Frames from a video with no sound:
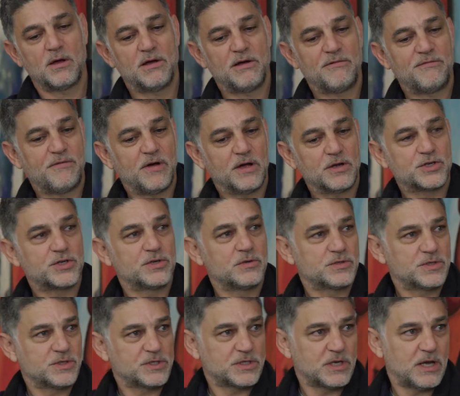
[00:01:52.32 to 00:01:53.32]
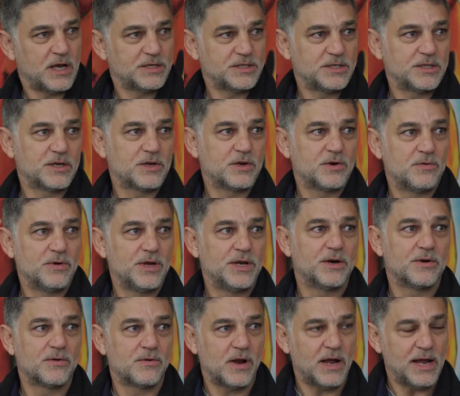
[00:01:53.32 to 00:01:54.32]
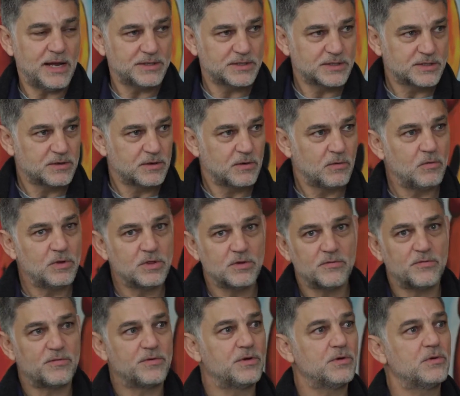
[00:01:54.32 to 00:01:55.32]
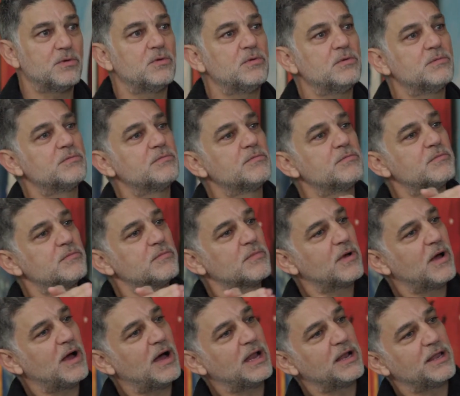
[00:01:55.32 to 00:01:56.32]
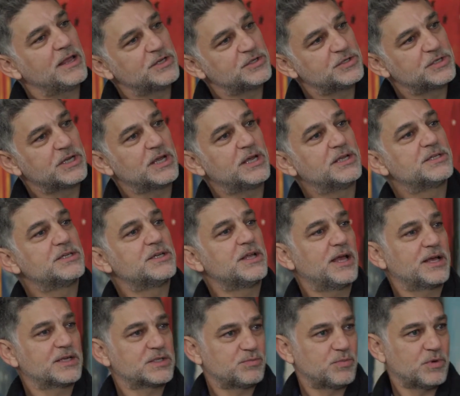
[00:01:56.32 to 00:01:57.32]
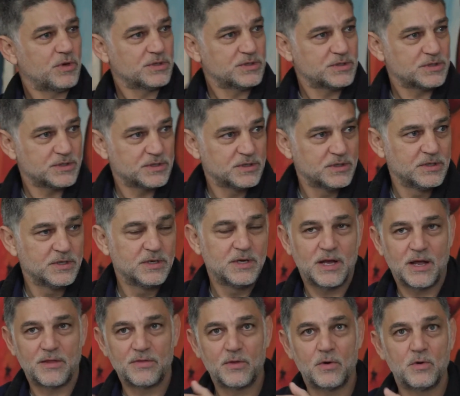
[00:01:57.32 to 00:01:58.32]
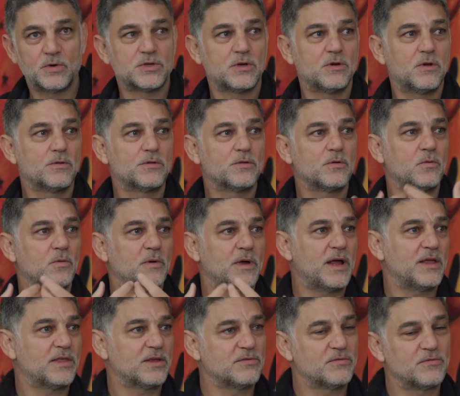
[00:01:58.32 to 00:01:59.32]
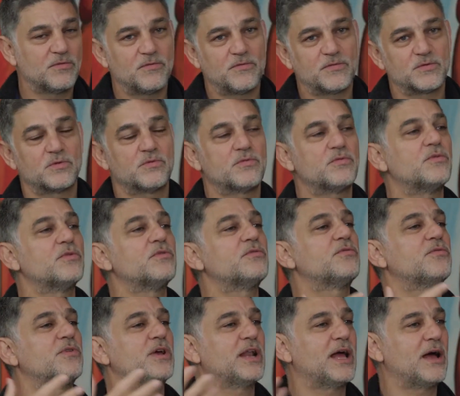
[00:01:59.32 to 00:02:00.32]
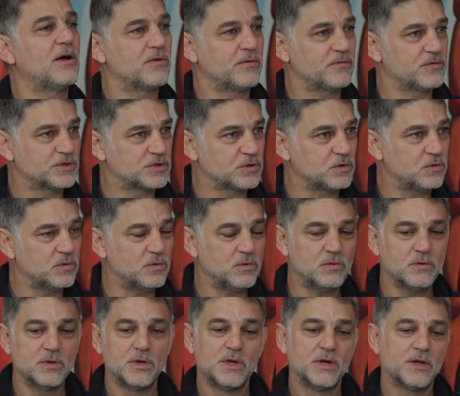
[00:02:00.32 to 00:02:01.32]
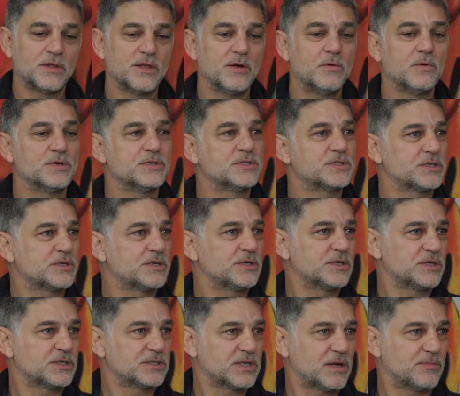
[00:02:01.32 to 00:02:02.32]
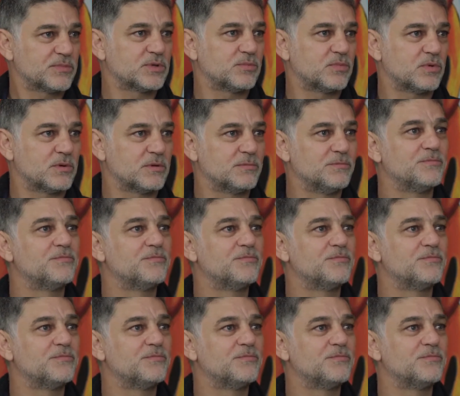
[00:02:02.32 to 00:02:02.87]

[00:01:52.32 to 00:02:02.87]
functional society that could read and write with a few highly educated experts. And those along the way that sort of fell out of the school, they were considered acceptable